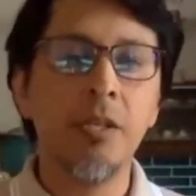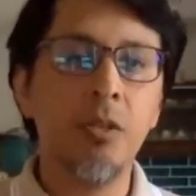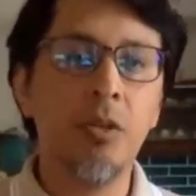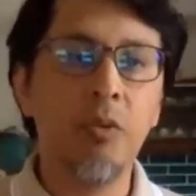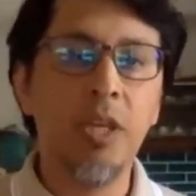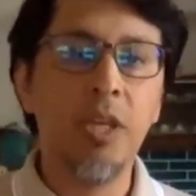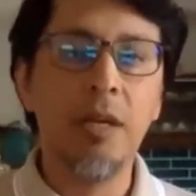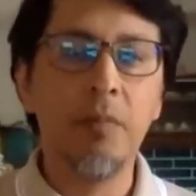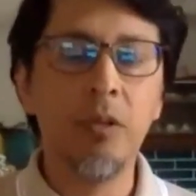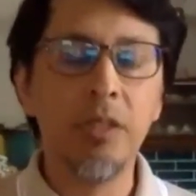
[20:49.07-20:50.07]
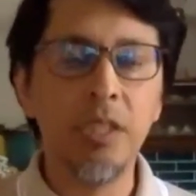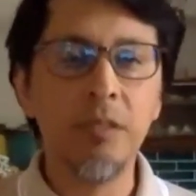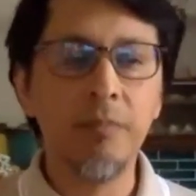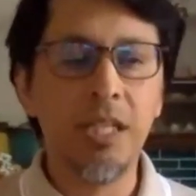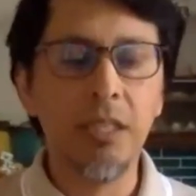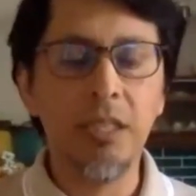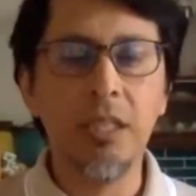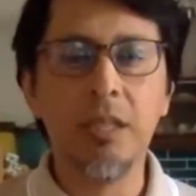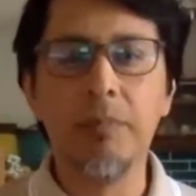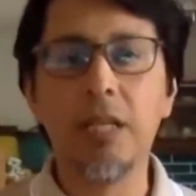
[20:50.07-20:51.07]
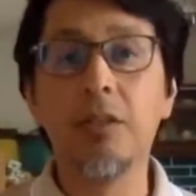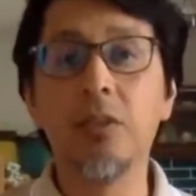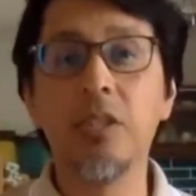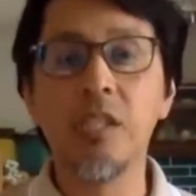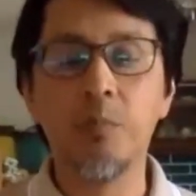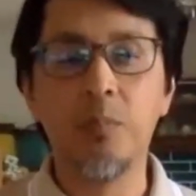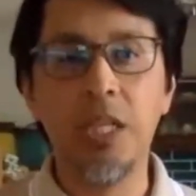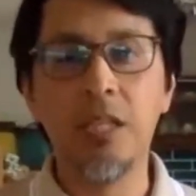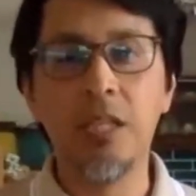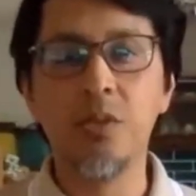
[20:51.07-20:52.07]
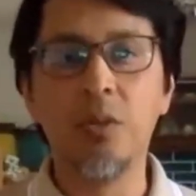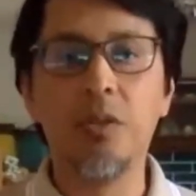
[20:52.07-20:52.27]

So we have all this marketing and background experience.